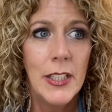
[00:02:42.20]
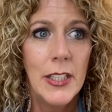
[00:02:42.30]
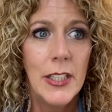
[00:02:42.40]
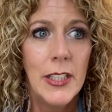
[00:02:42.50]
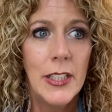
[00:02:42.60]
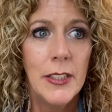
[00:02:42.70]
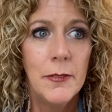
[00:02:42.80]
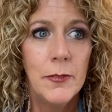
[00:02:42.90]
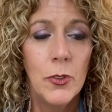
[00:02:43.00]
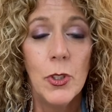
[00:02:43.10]

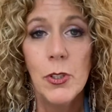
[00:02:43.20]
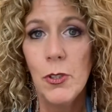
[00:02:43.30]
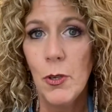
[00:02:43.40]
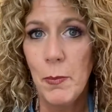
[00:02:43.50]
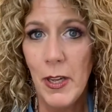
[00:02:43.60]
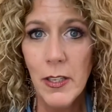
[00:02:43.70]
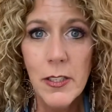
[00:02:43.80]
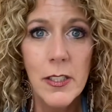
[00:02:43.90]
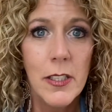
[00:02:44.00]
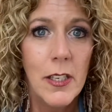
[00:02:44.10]
or do your
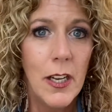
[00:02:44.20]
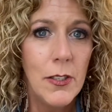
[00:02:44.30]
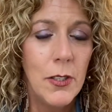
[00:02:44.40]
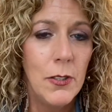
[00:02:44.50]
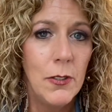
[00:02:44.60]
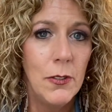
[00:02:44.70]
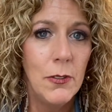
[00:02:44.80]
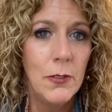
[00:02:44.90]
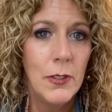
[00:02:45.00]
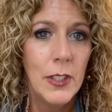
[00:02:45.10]
best not
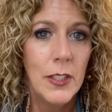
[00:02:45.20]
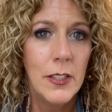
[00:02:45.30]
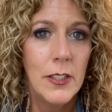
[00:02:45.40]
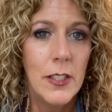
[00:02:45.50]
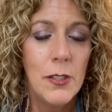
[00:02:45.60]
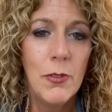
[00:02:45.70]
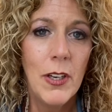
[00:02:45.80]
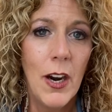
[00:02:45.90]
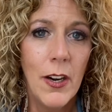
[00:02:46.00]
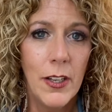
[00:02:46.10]
to
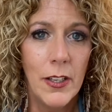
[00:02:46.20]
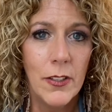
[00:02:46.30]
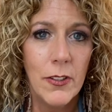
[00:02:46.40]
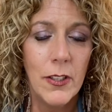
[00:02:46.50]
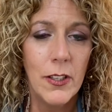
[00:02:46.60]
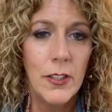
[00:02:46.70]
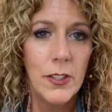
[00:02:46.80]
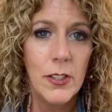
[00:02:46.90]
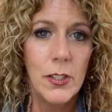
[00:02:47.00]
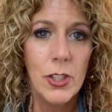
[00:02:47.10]
disregard it or
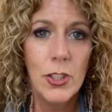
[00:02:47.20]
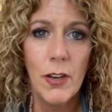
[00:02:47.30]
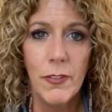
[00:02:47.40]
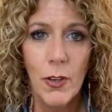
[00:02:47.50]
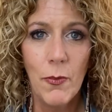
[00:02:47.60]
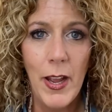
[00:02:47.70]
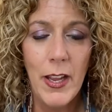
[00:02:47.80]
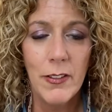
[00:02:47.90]
just shove it away.